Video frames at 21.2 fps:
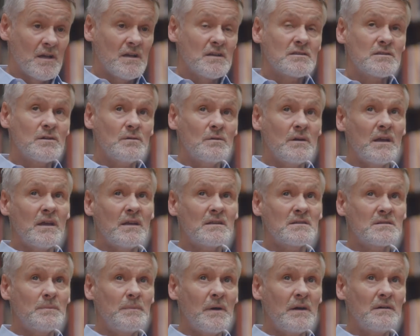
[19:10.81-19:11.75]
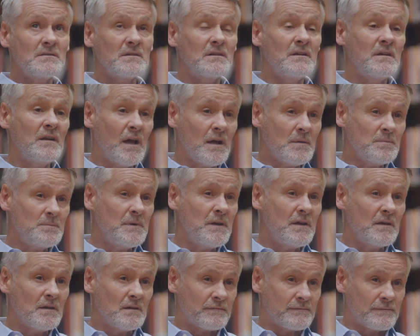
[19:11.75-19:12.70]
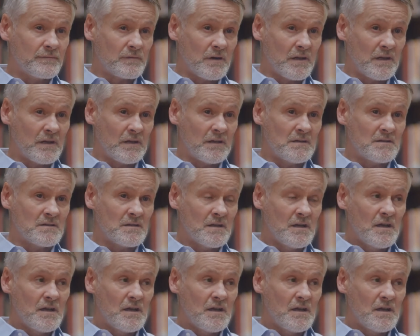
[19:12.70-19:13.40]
So it's about not being afraid